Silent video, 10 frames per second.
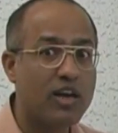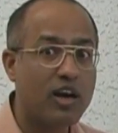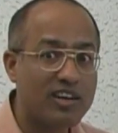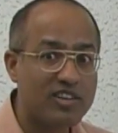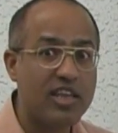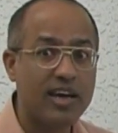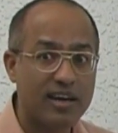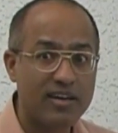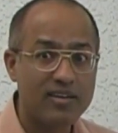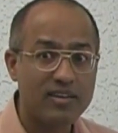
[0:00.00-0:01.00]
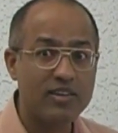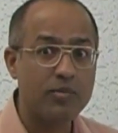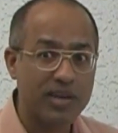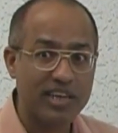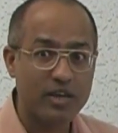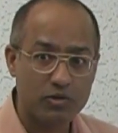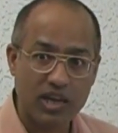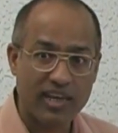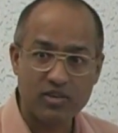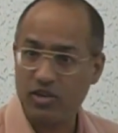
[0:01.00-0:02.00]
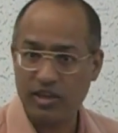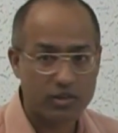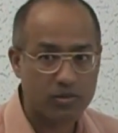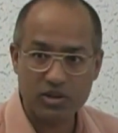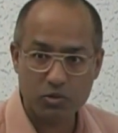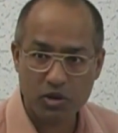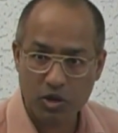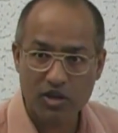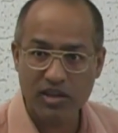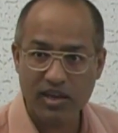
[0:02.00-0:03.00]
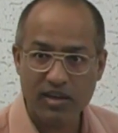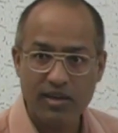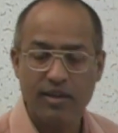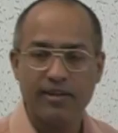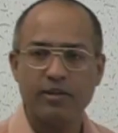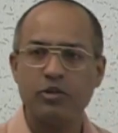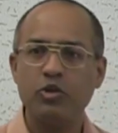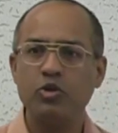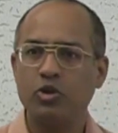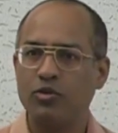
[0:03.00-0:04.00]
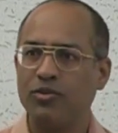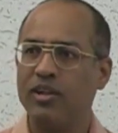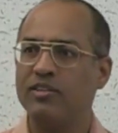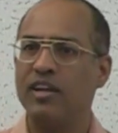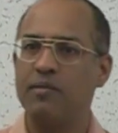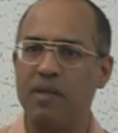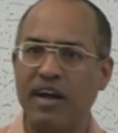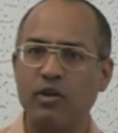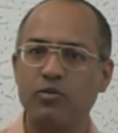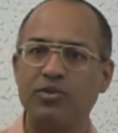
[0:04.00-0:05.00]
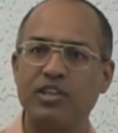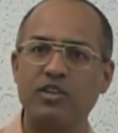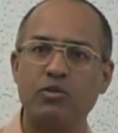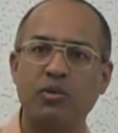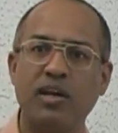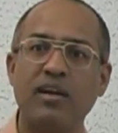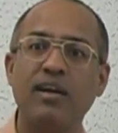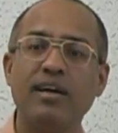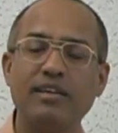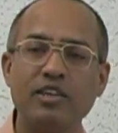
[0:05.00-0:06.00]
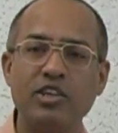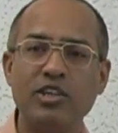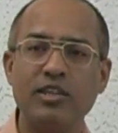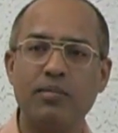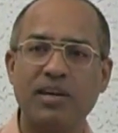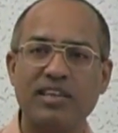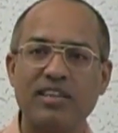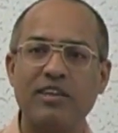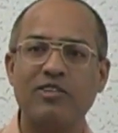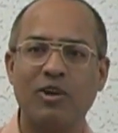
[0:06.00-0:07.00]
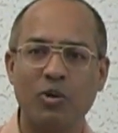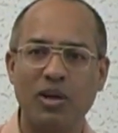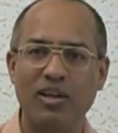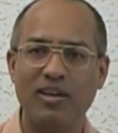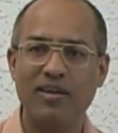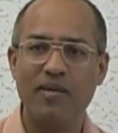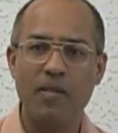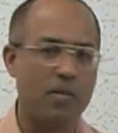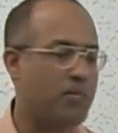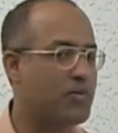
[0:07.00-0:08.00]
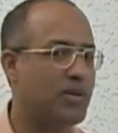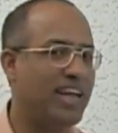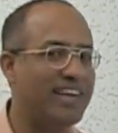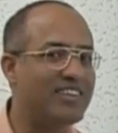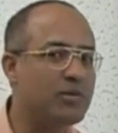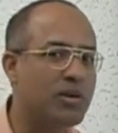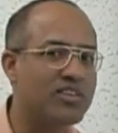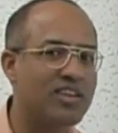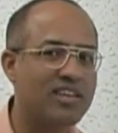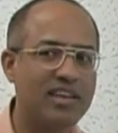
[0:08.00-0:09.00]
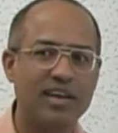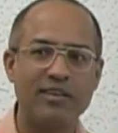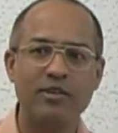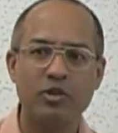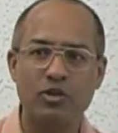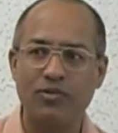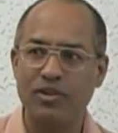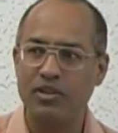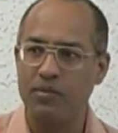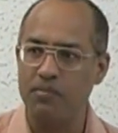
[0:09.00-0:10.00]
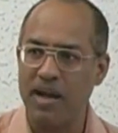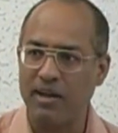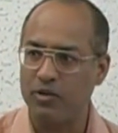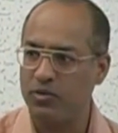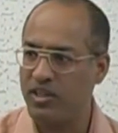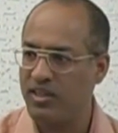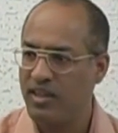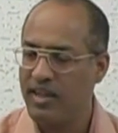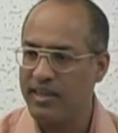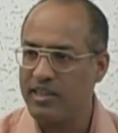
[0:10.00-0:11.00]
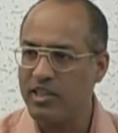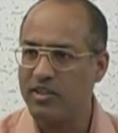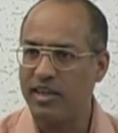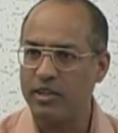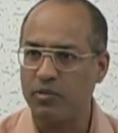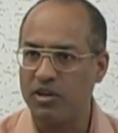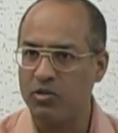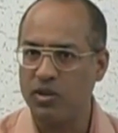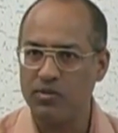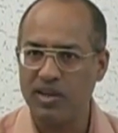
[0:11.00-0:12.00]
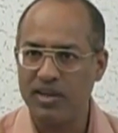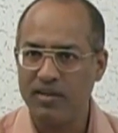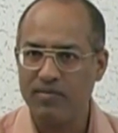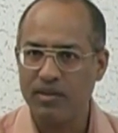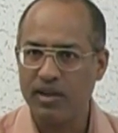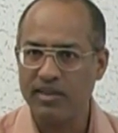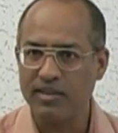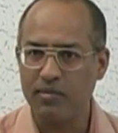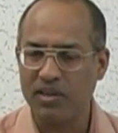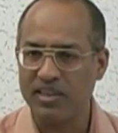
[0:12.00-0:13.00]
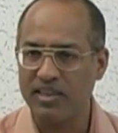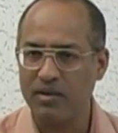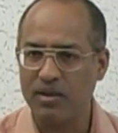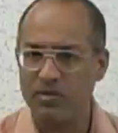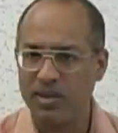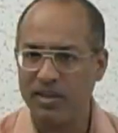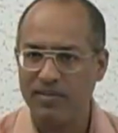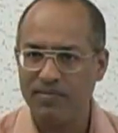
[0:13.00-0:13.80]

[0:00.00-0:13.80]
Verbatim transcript: not there, in the beginning of the lecture, antibodies were not there, neutrophils and macrophages were eating the bacteria slowly. But when antibodies are there, neutrophils and macrophage eat the antibodies very, very, eat the bacteria very, very